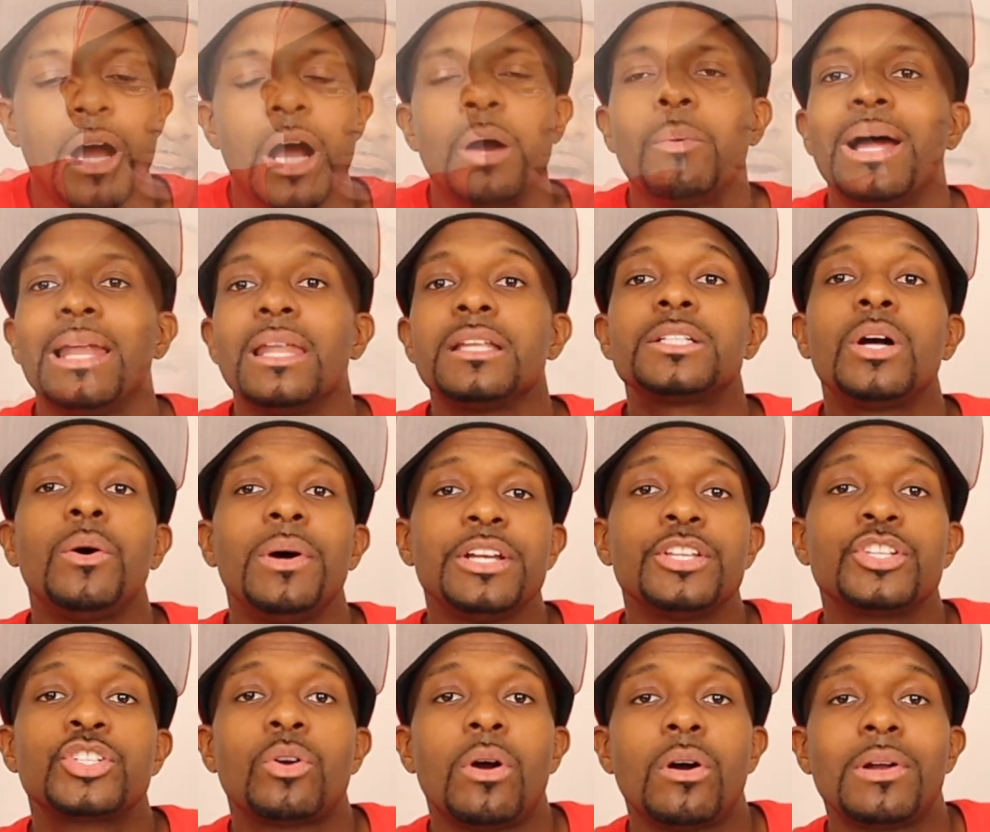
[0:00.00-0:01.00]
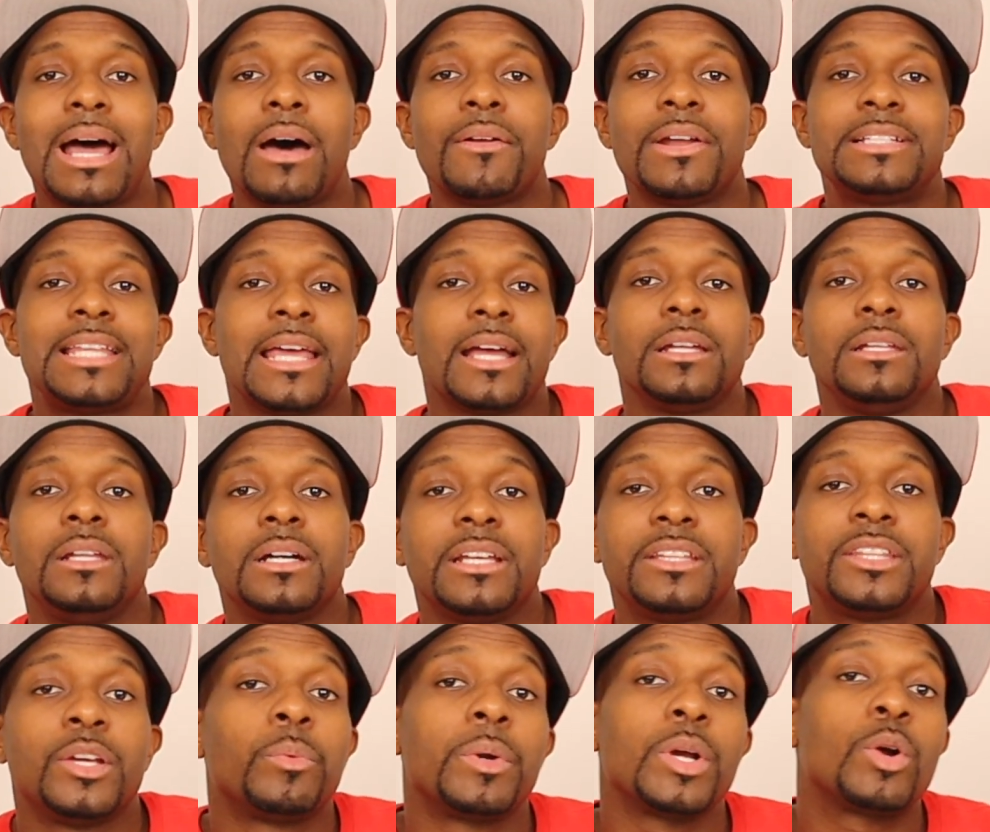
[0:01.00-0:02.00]
Now, all right, let's go ahead and scroll down and take a look
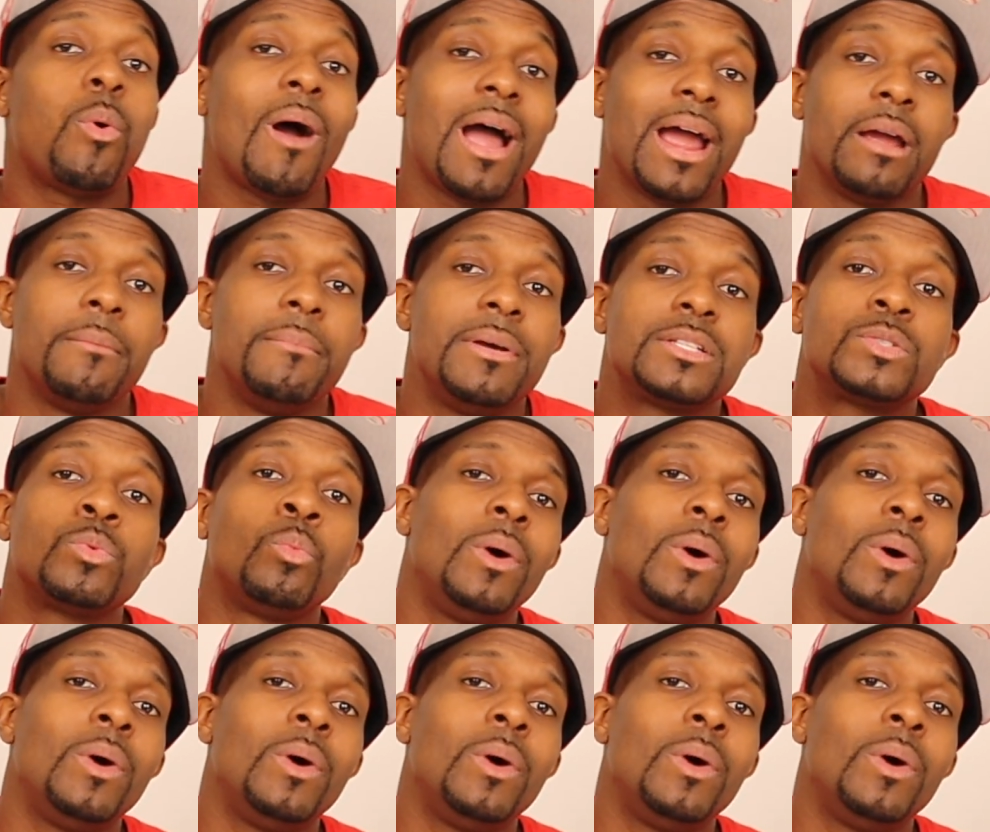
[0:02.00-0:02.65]
at the requirements.